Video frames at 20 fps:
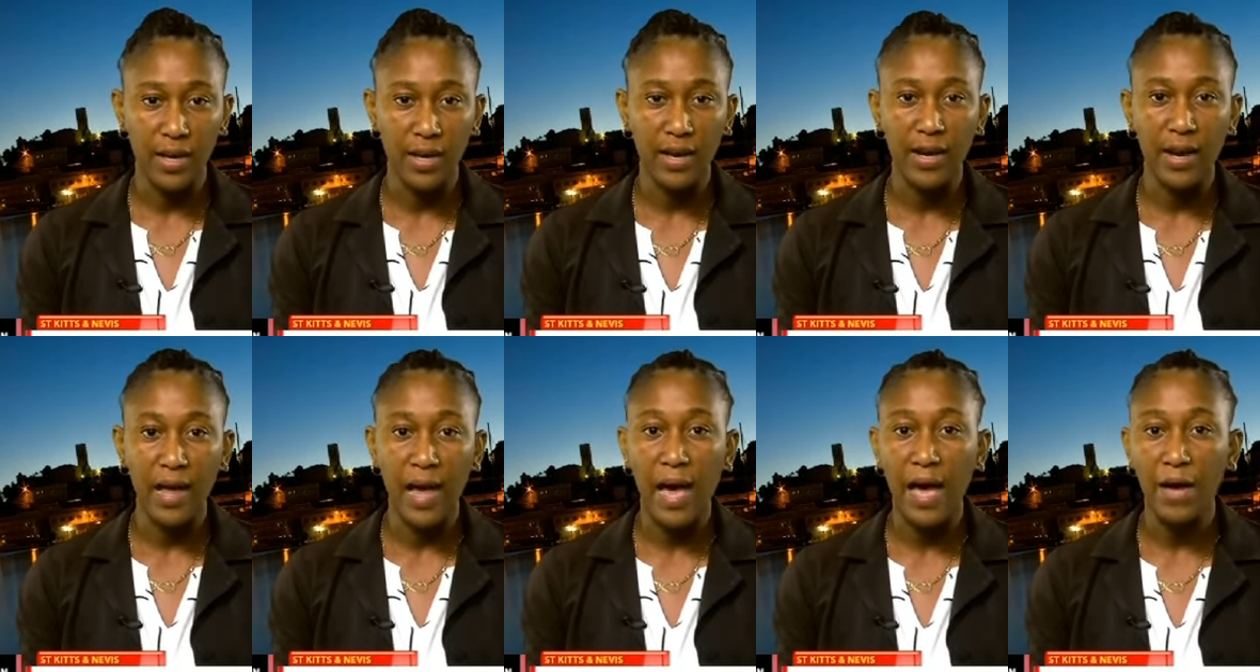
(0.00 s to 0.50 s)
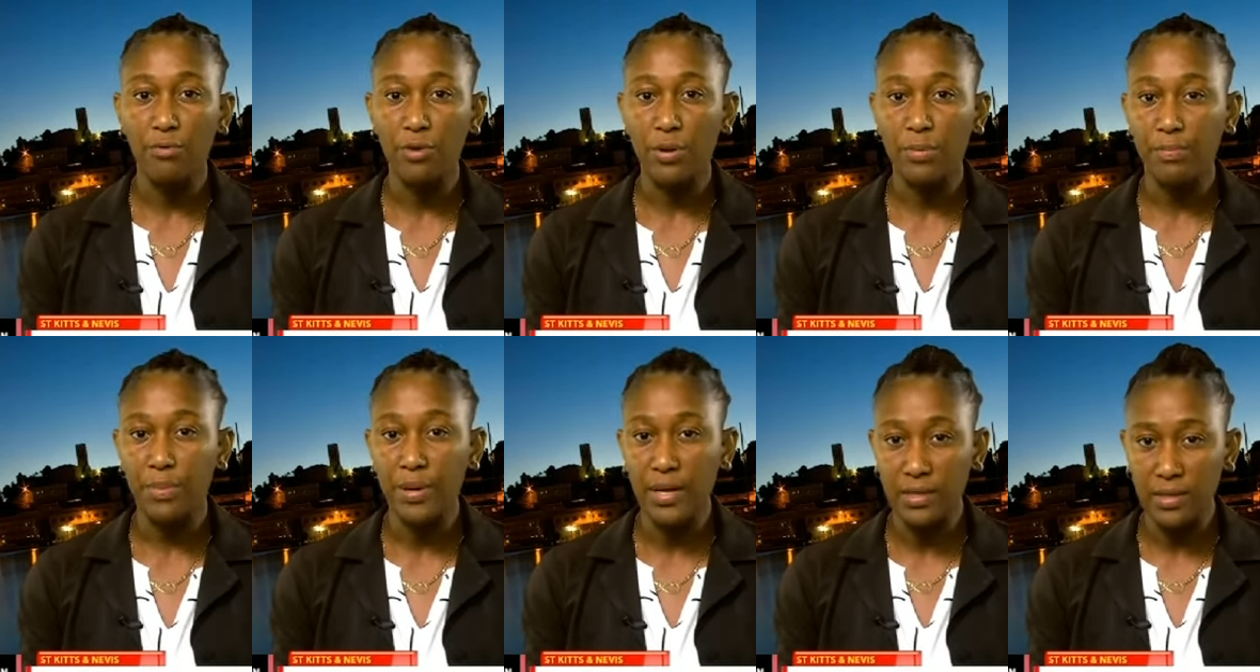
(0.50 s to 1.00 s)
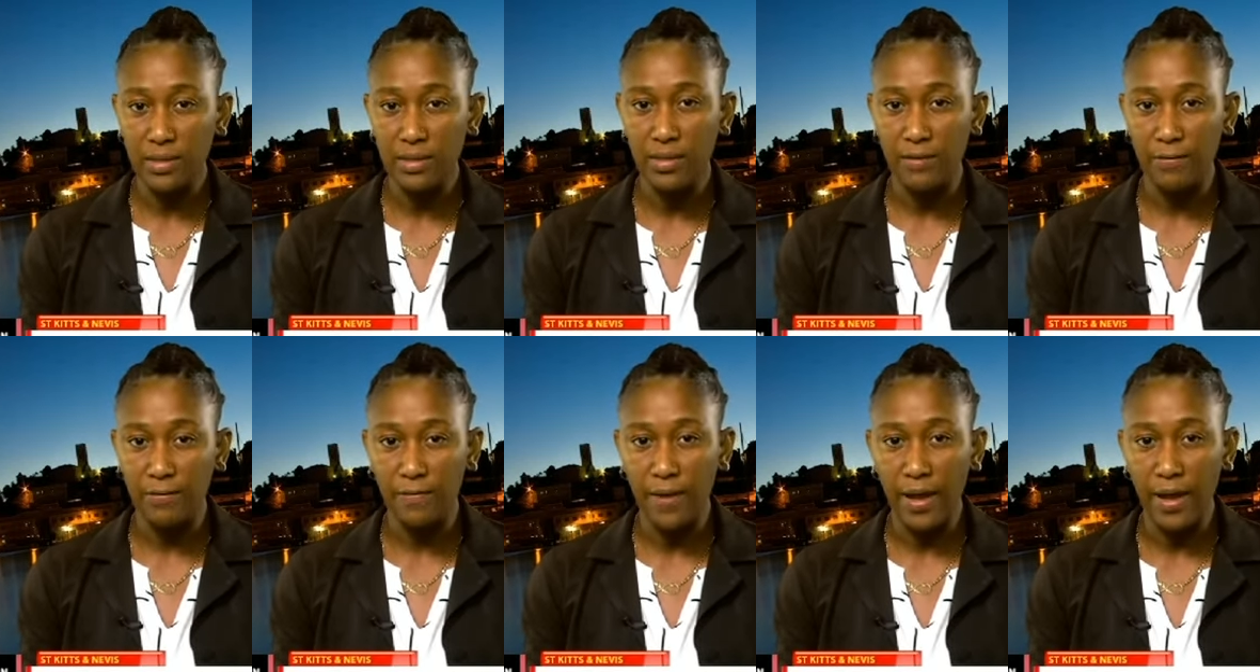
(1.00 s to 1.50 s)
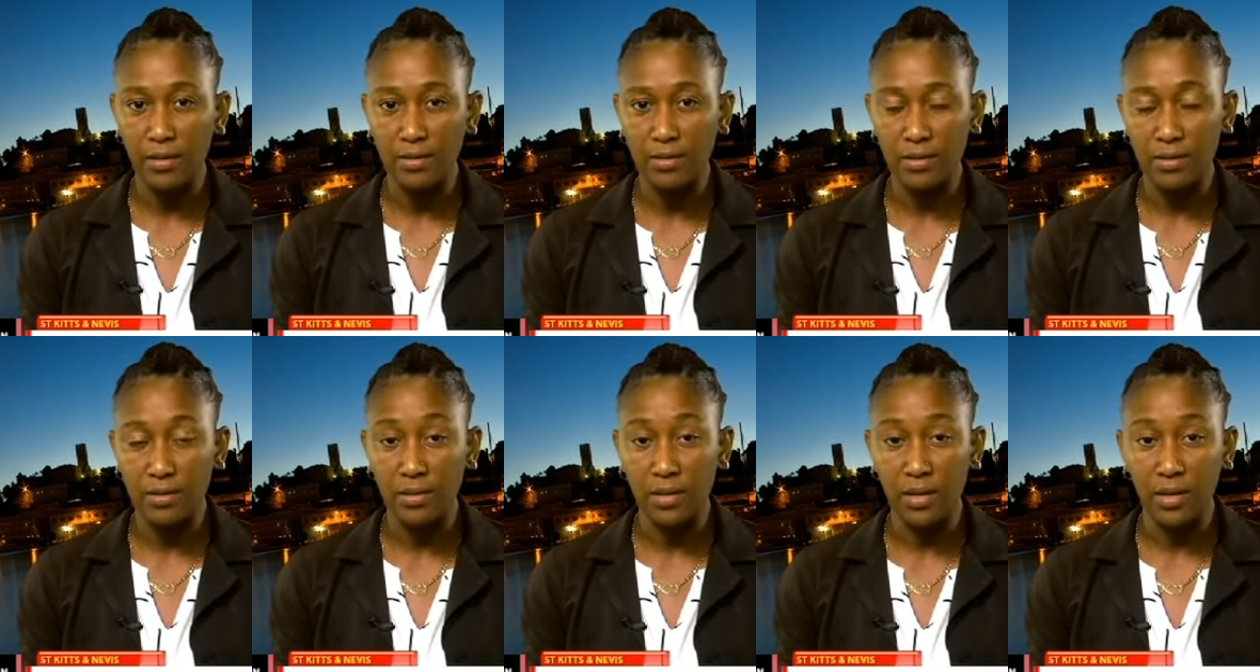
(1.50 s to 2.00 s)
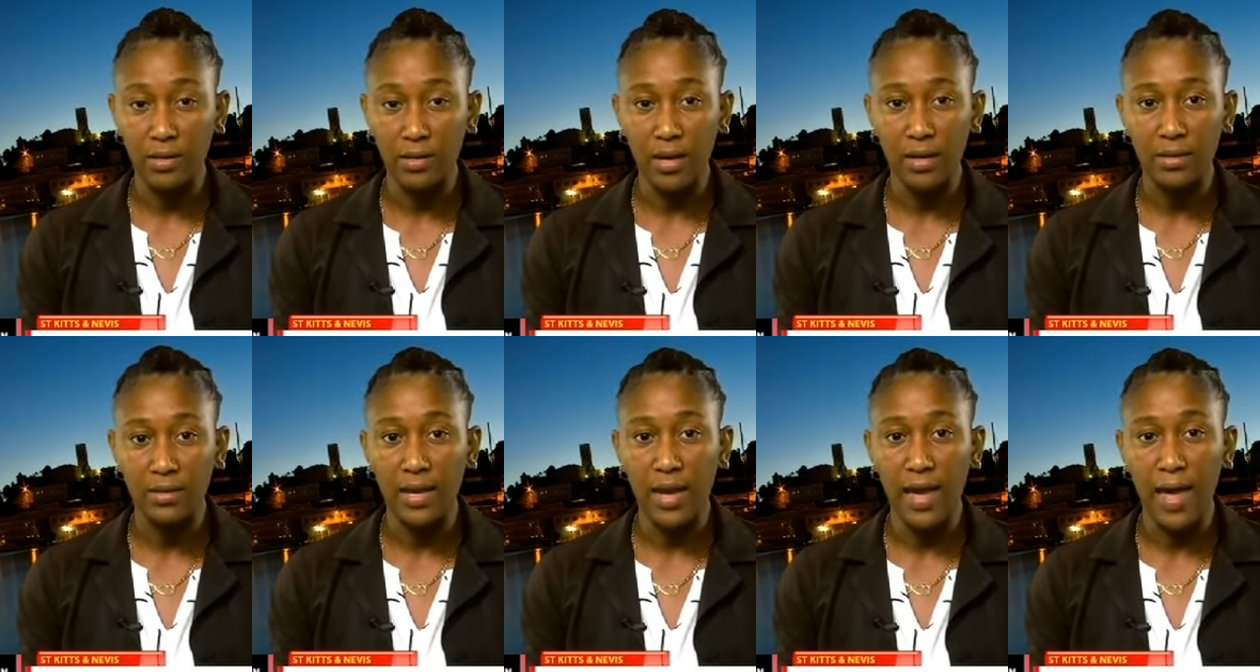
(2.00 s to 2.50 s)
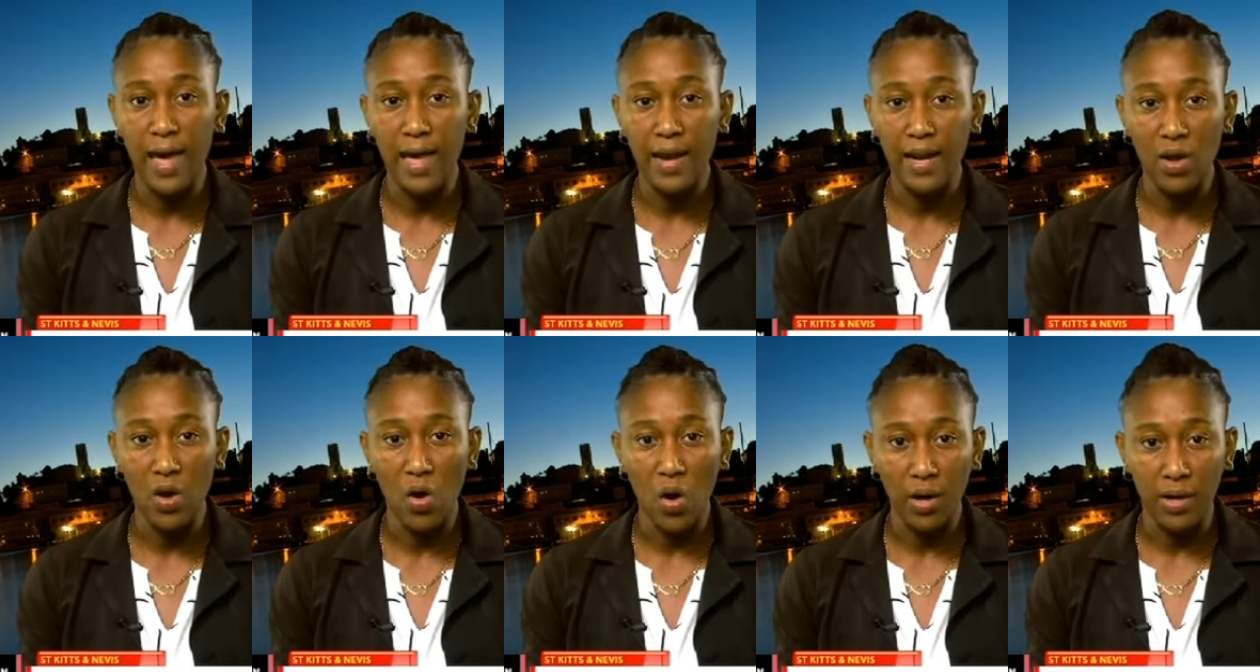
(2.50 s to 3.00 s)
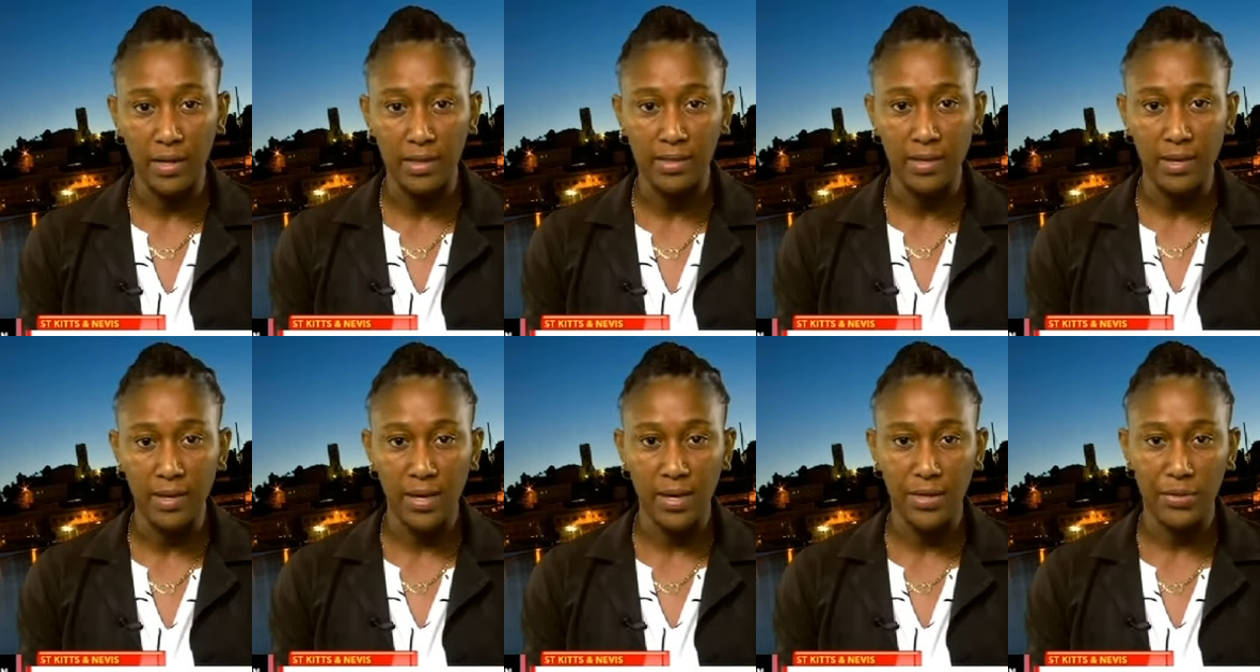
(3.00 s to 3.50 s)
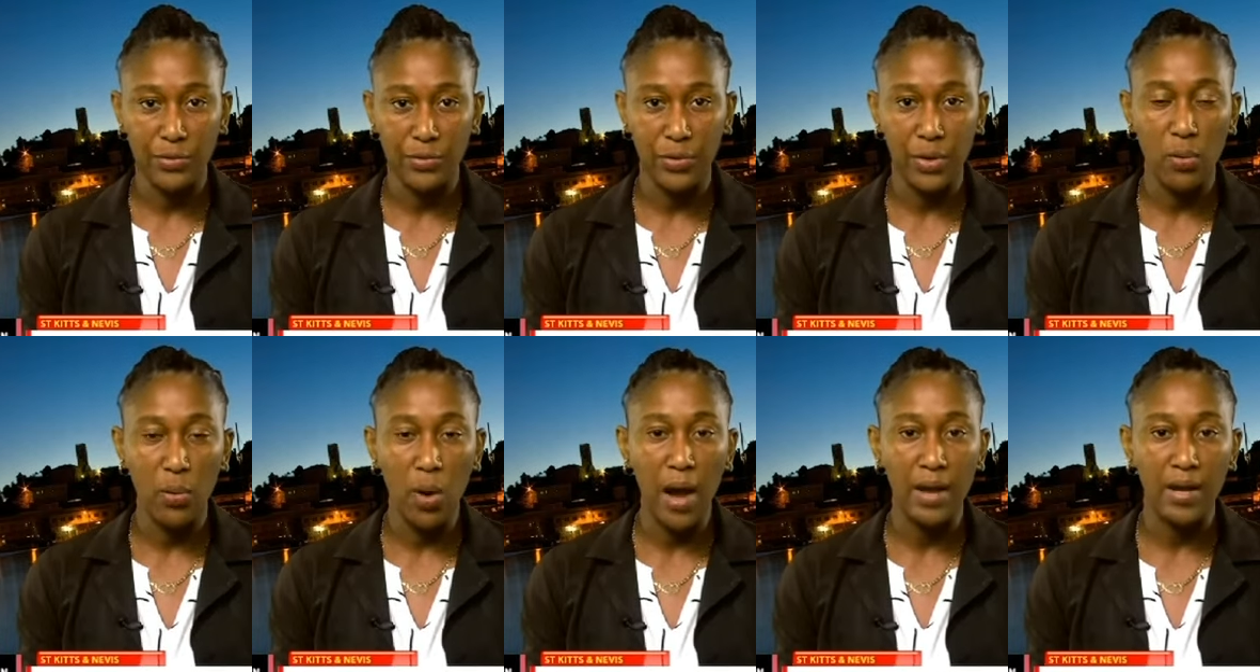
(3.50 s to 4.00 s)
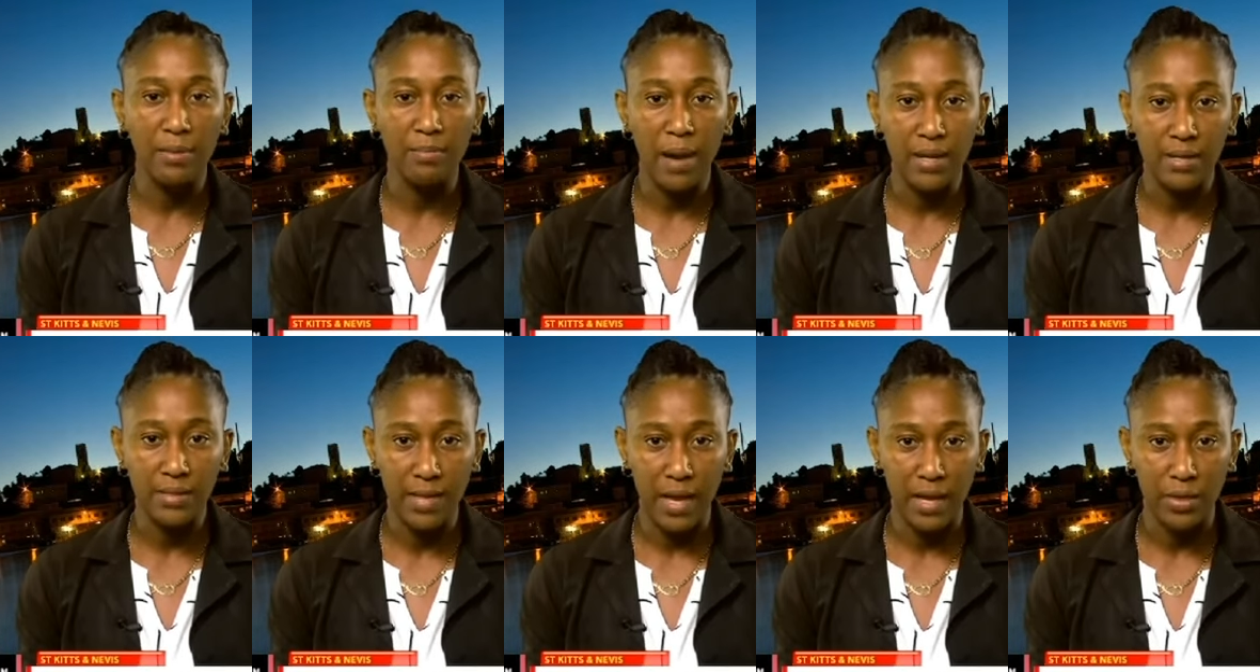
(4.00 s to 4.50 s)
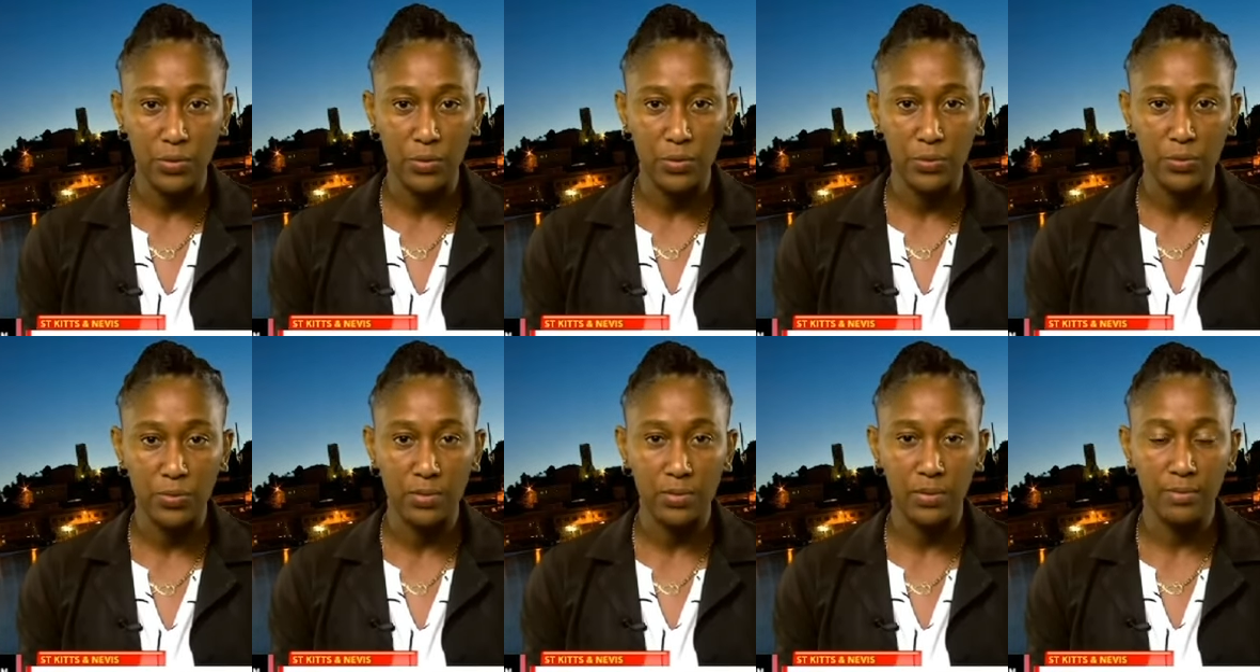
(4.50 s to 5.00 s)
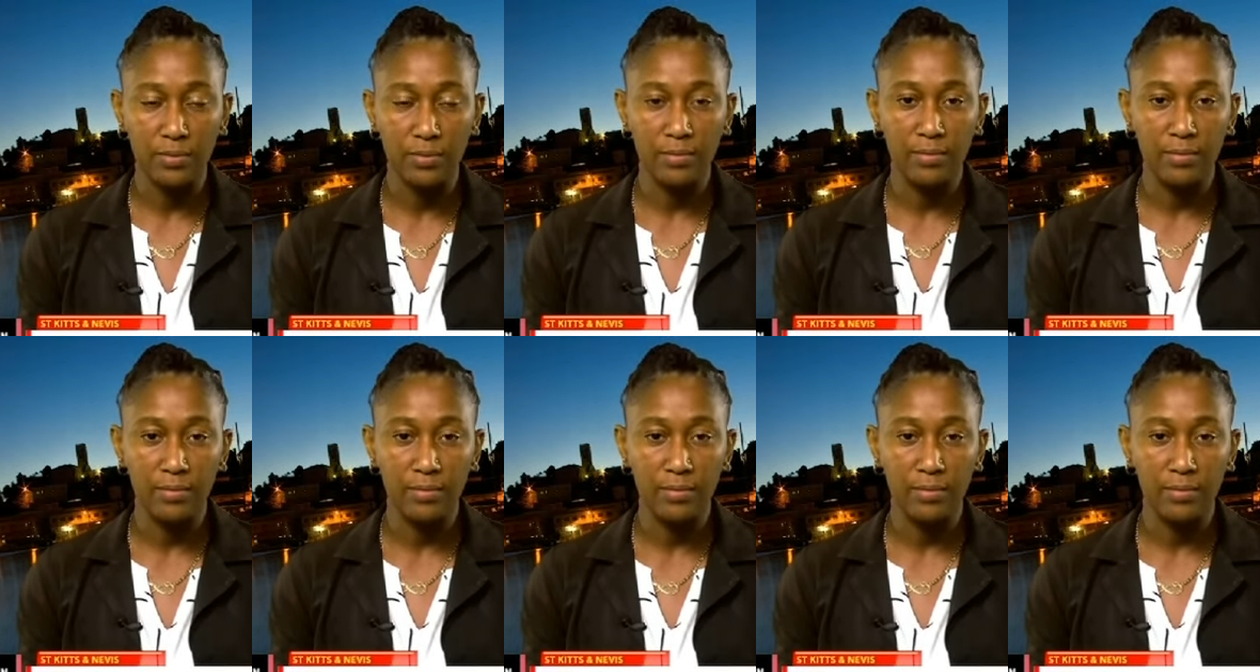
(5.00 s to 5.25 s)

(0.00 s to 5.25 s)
it had repeatedly failed to conduct any audit as required by statute.